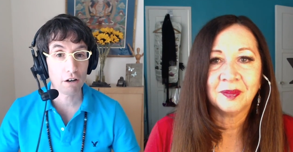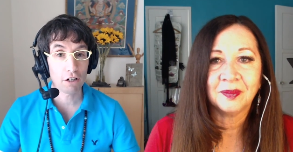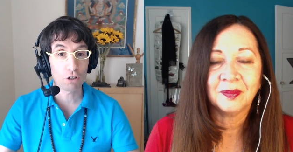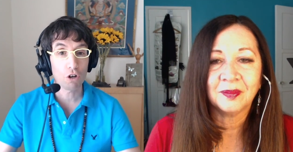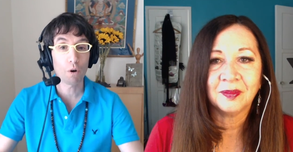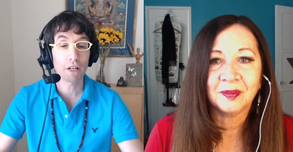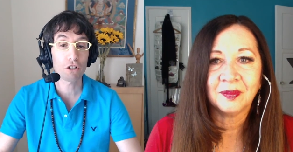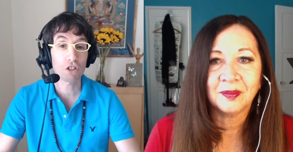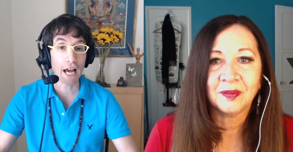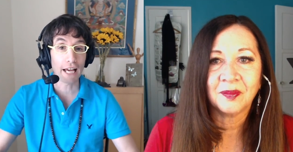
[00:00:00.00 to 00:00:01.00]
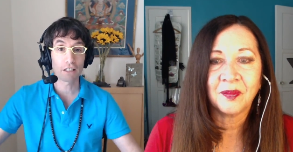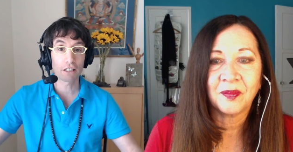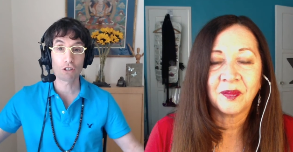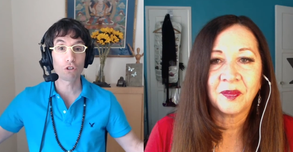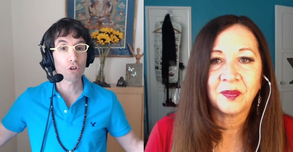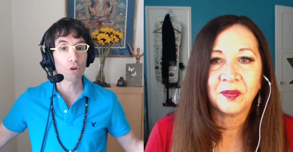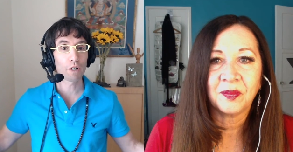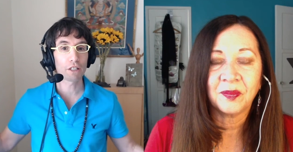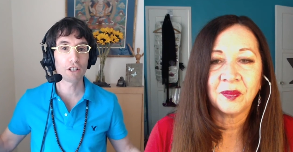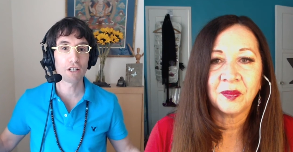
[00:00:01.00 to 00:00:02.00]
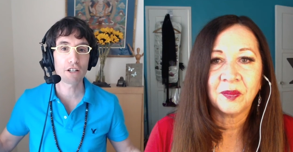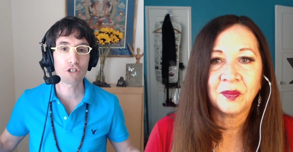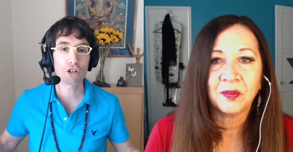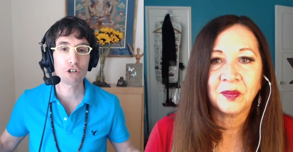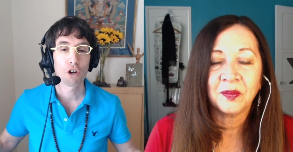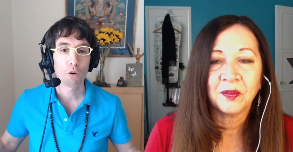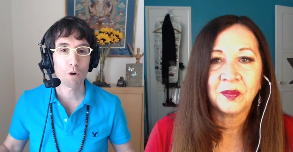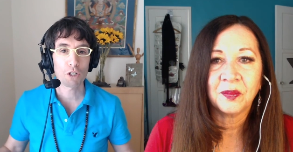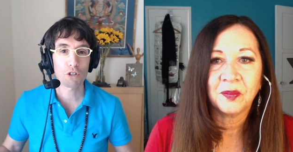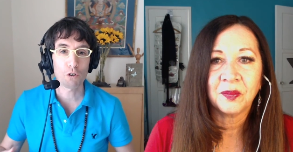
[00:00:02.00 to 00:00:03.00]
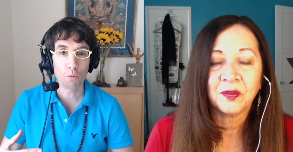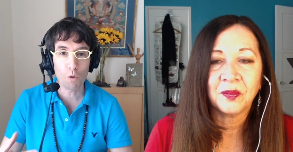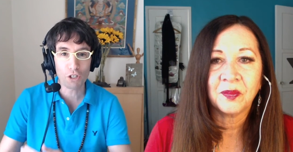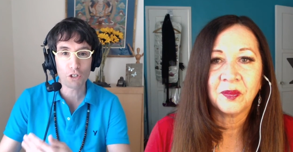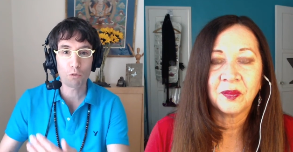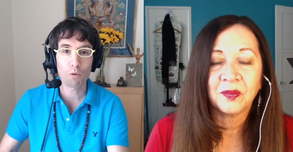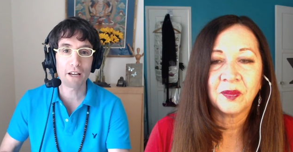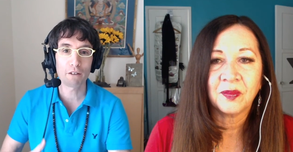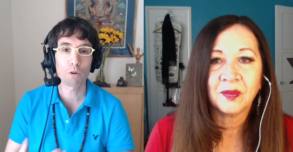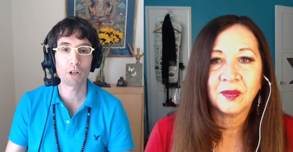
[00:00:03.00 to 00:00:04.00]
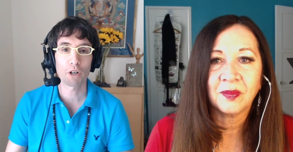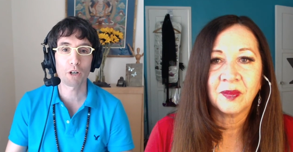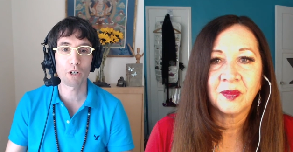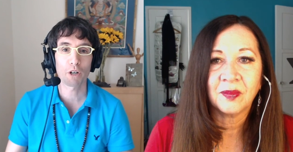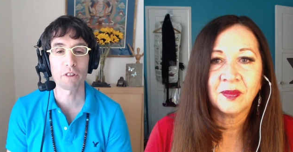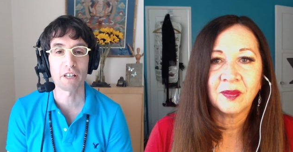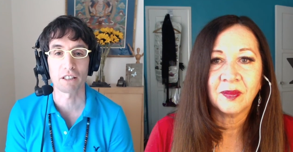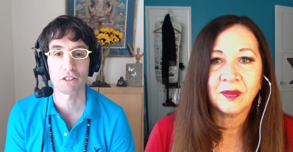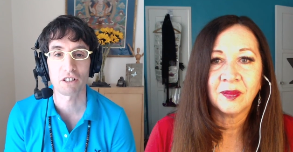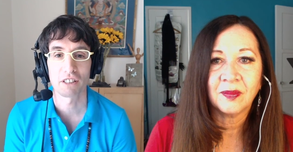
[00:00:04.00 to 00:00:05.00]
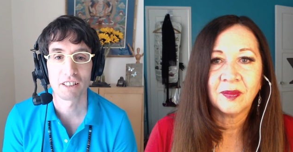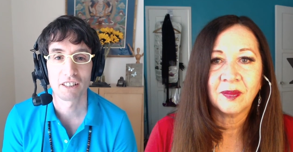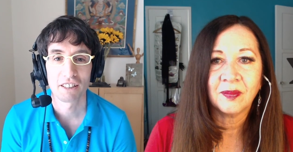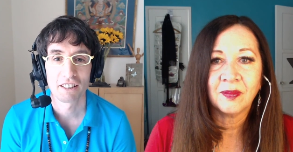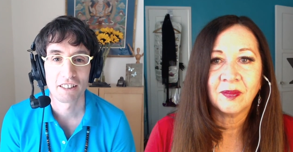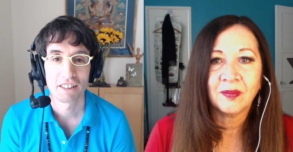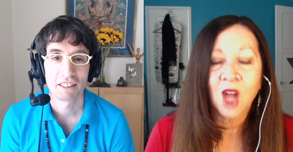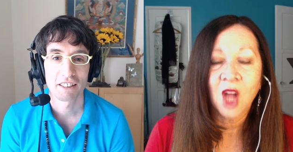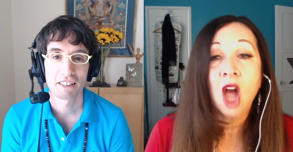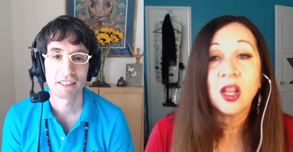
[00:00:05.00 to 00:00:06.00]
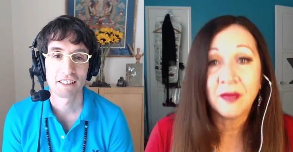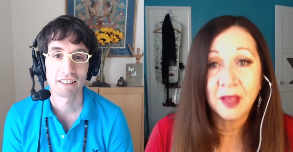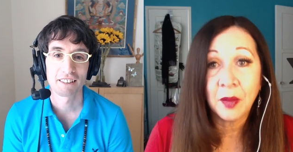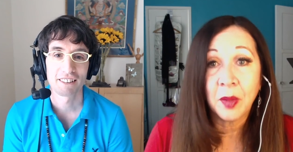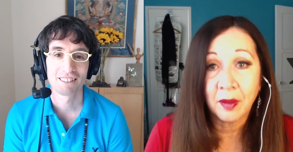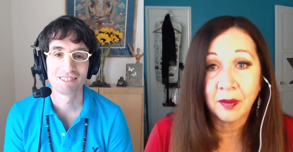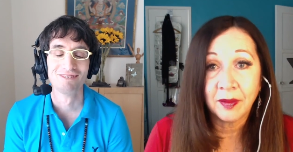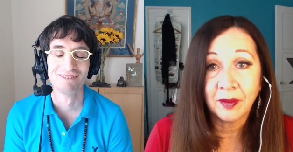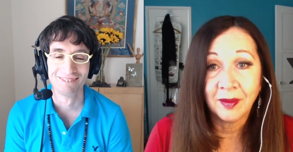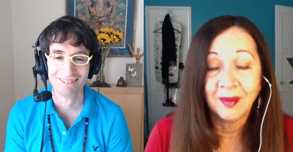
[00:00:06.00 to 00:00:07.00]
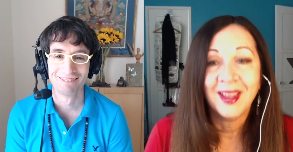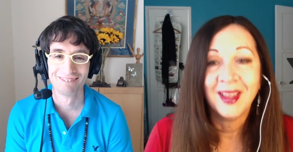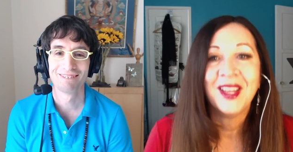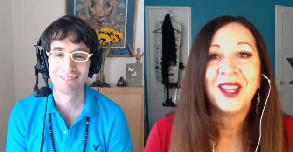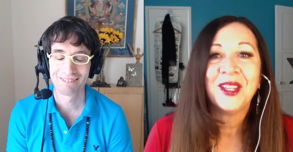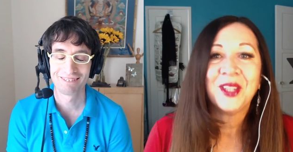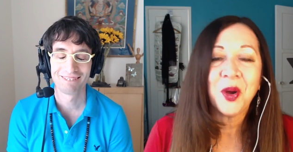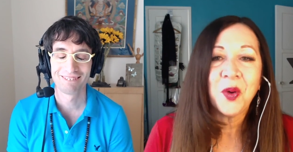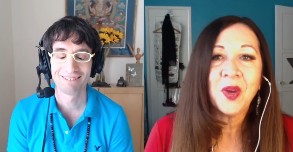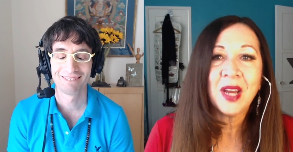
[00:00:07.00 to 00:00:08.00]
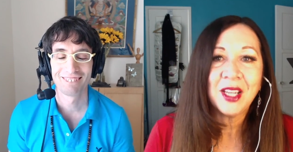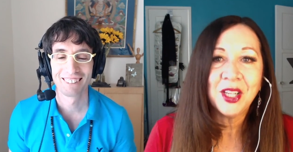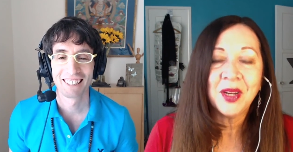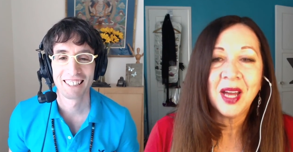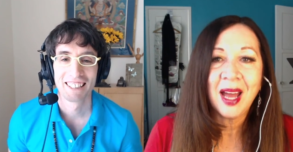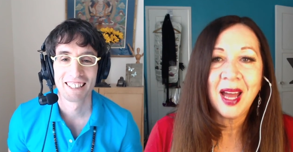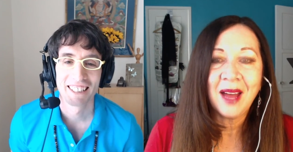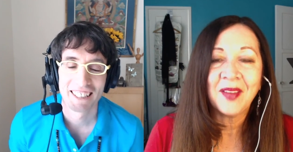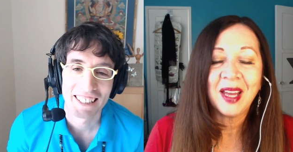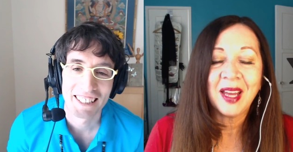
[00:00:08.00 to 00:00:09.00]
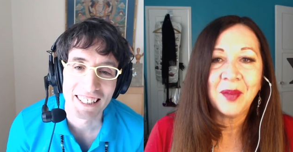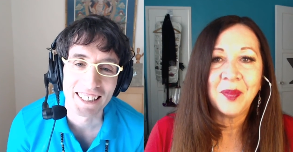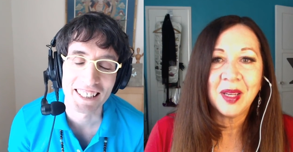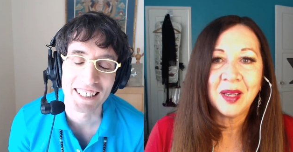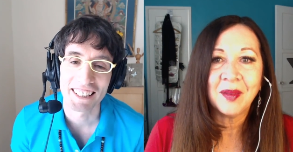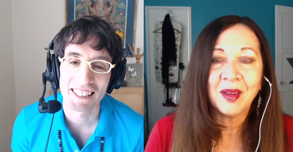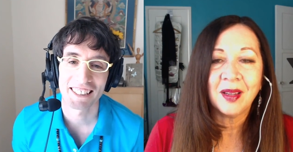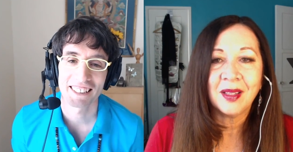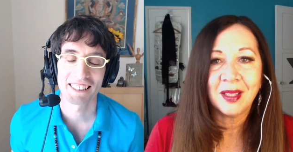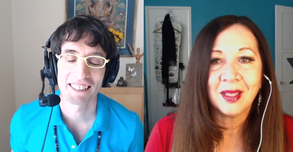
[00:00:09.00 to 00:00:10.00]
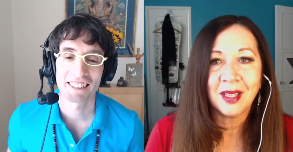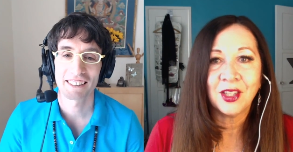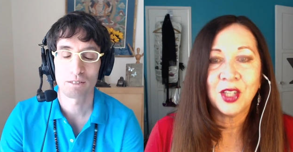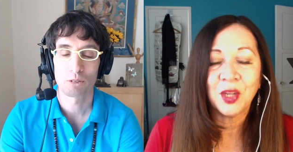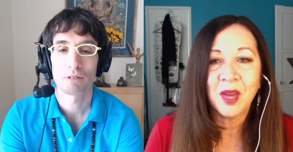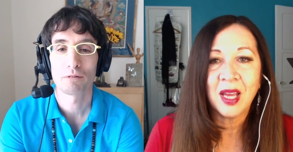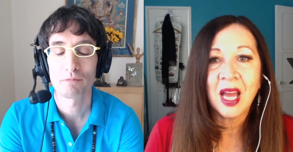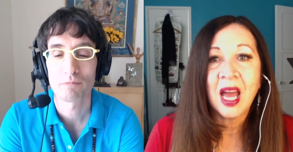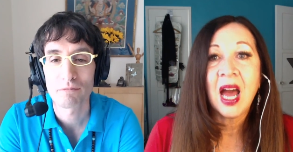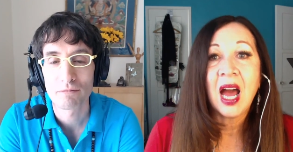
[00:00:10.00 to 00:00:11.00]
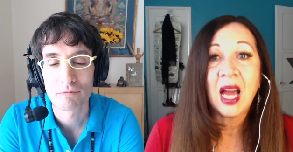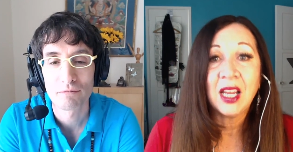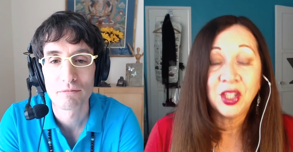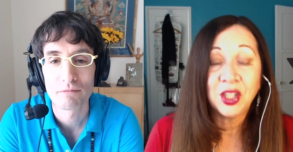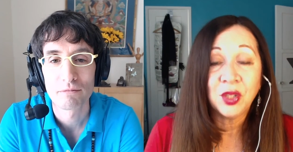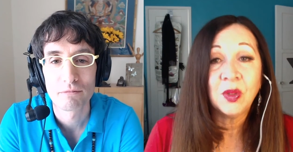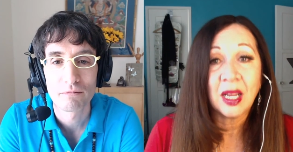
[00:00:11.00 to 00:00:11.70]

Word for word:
Speaker 1: Are you going silent? Are you going to nature? What's, what's your way of working through things?
Speaker 2: All of the above. So when I do have a big uh, decision to make, I do